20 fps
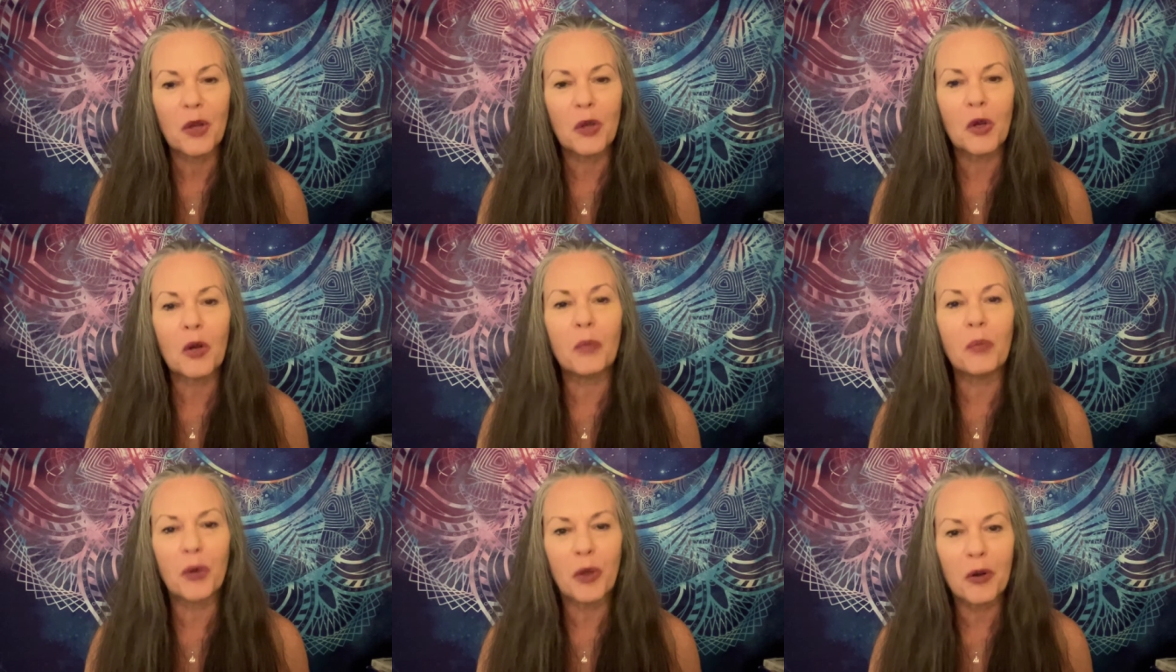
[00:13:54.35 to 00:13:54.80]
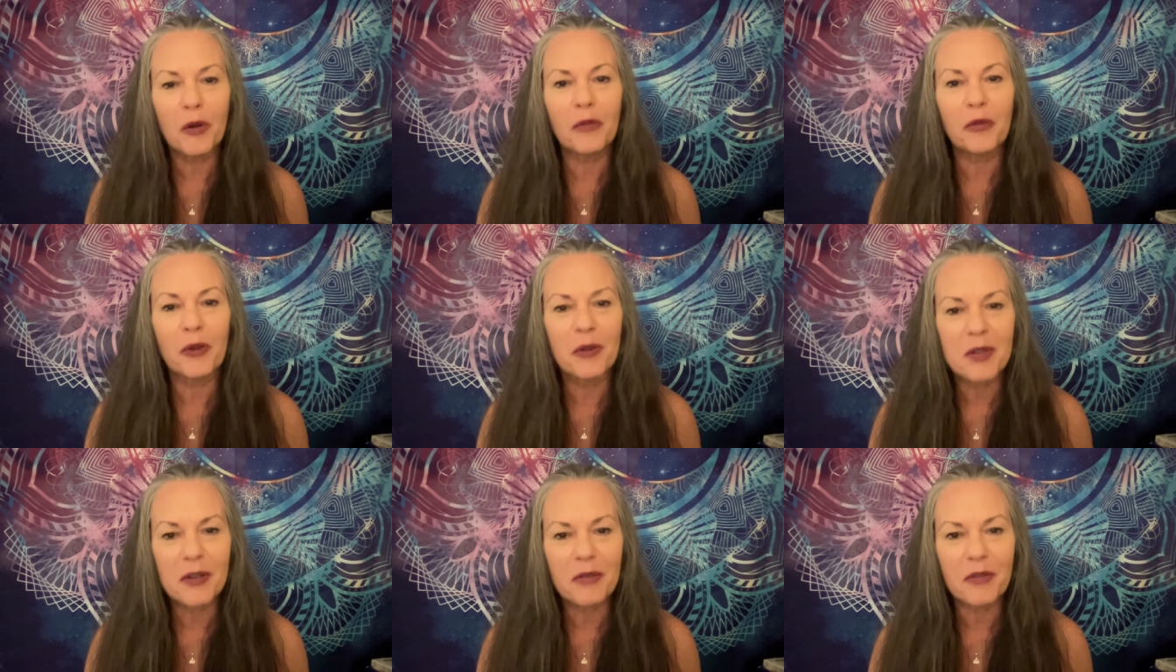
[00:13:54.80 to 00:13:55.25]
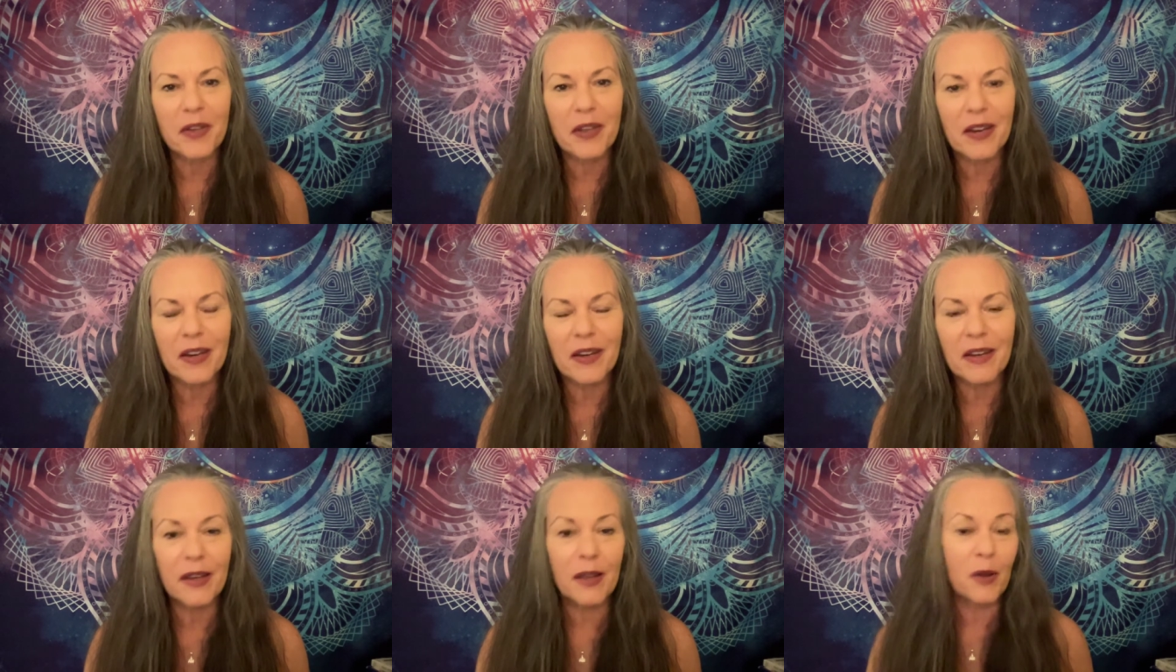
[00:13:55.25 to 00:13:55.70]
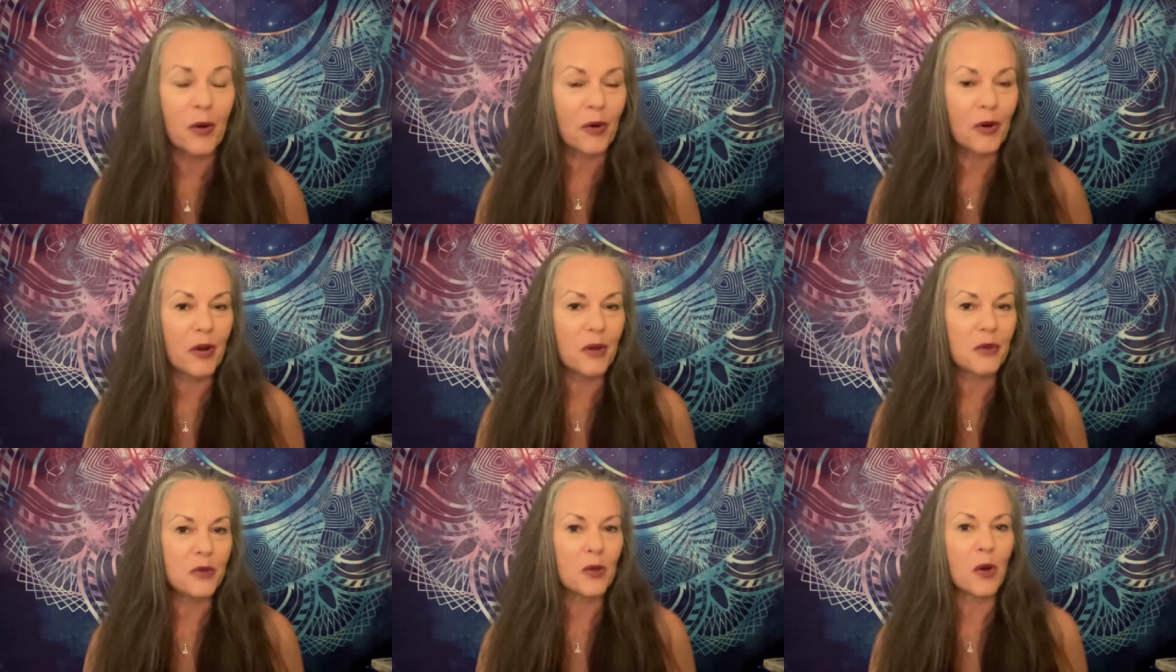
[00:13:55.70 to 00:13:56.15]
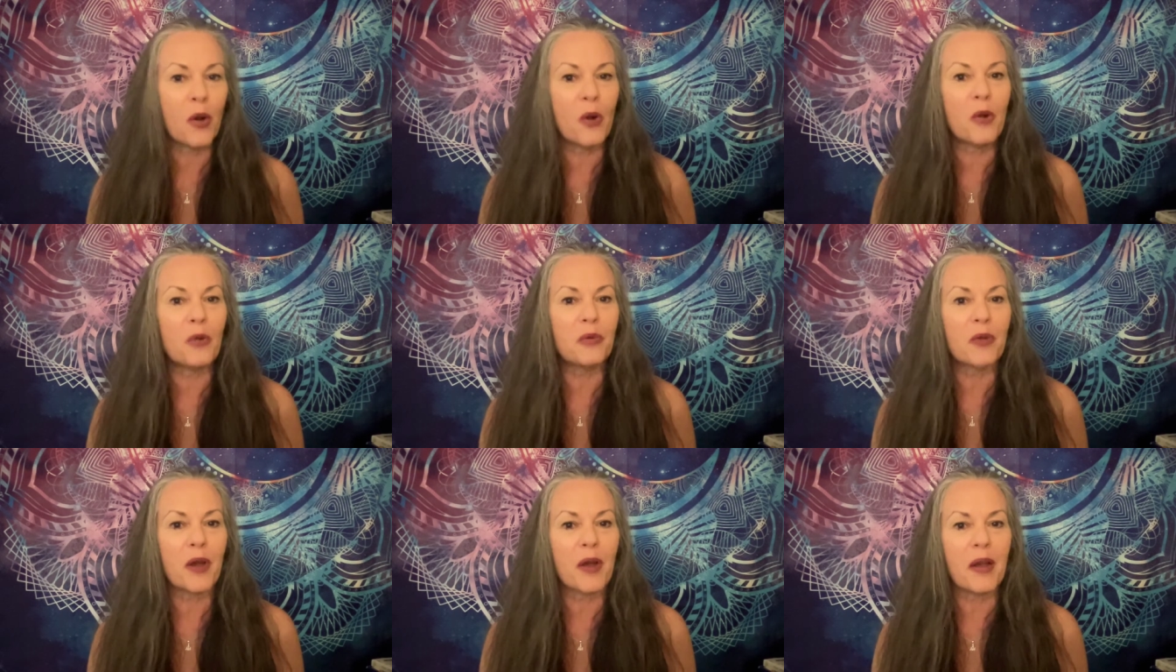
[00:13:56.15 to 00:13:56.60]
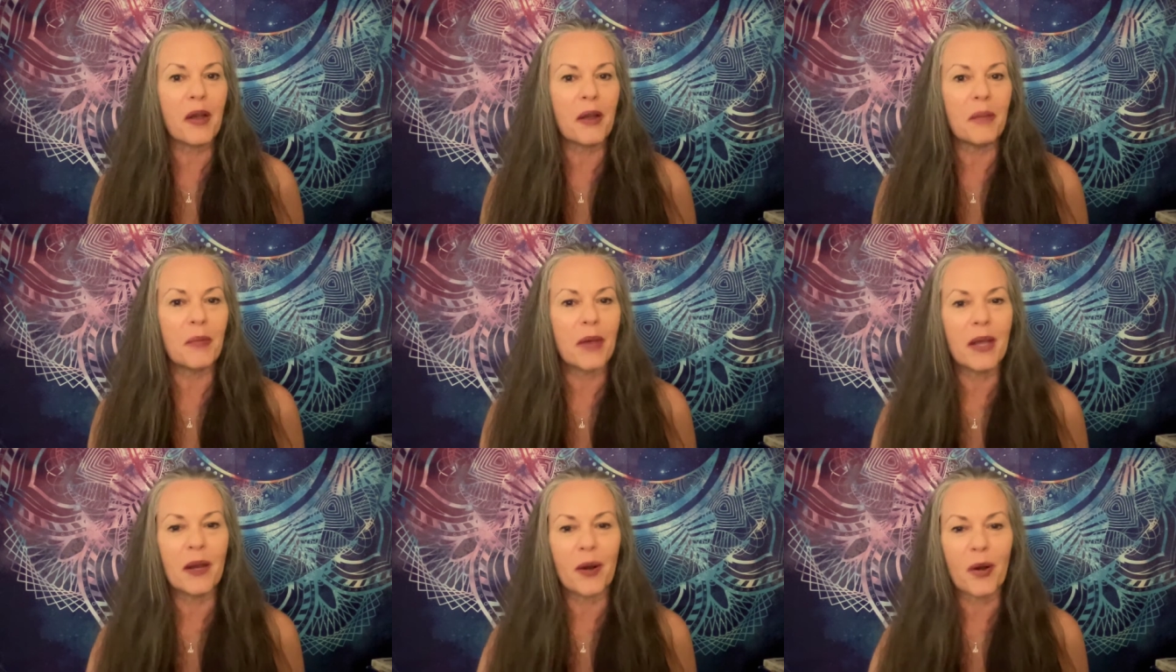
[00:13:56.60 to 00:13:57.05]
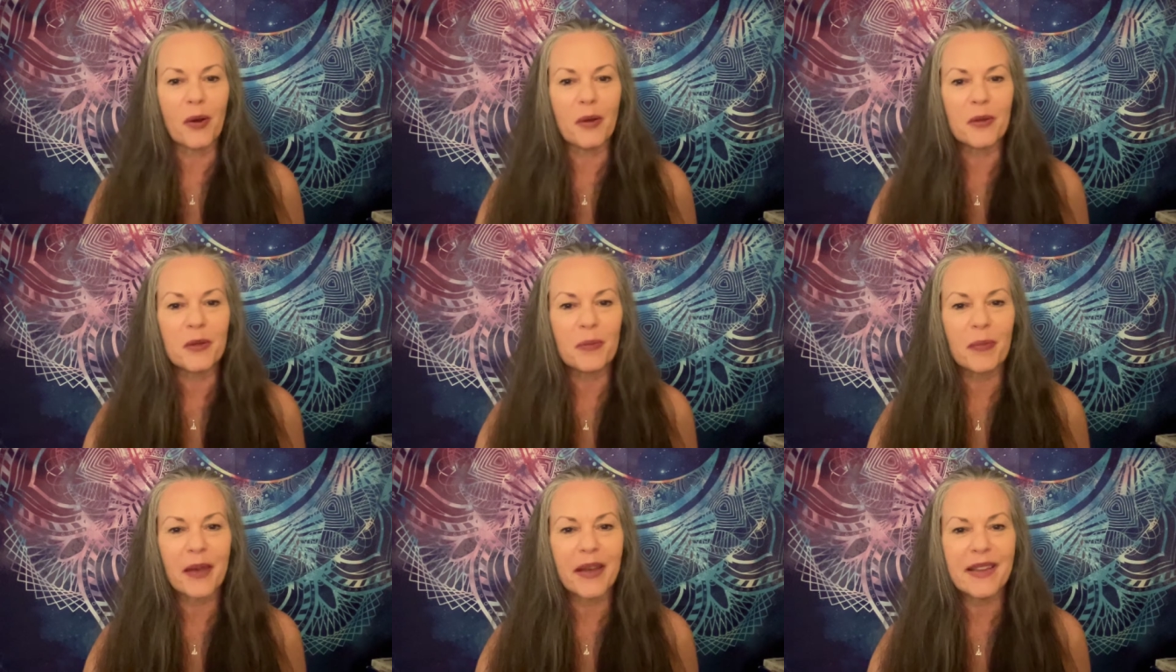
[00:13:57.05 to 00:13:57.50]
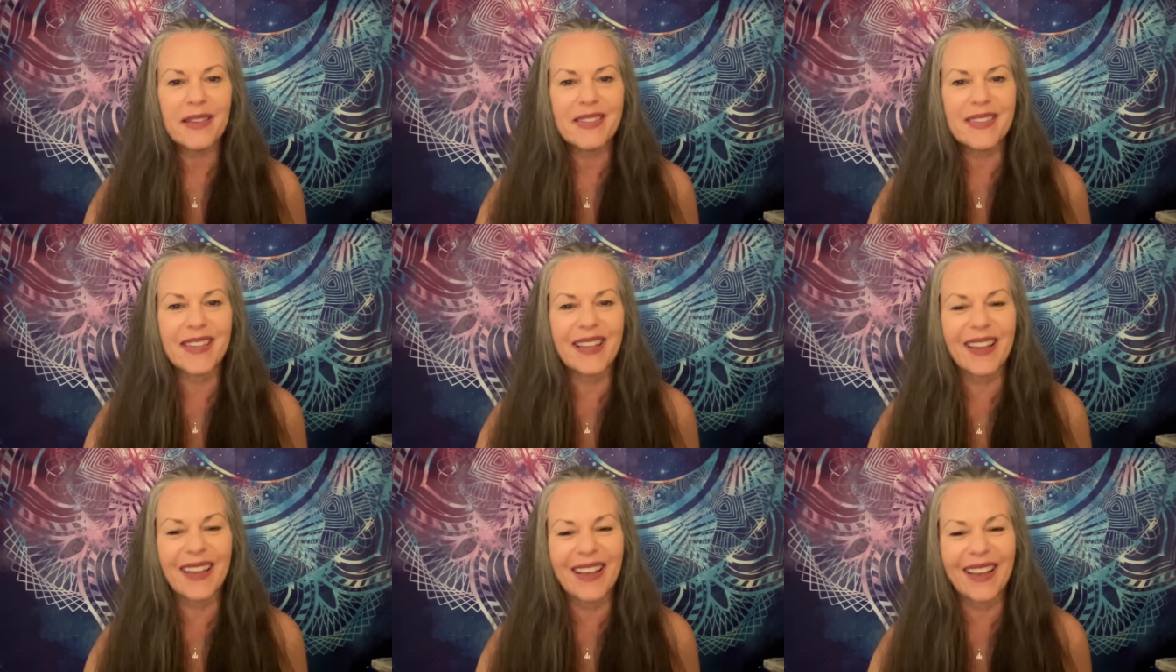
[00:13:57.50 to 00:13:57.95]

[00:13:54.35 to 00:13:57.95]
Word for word: your beautiful divinity across all time and all space.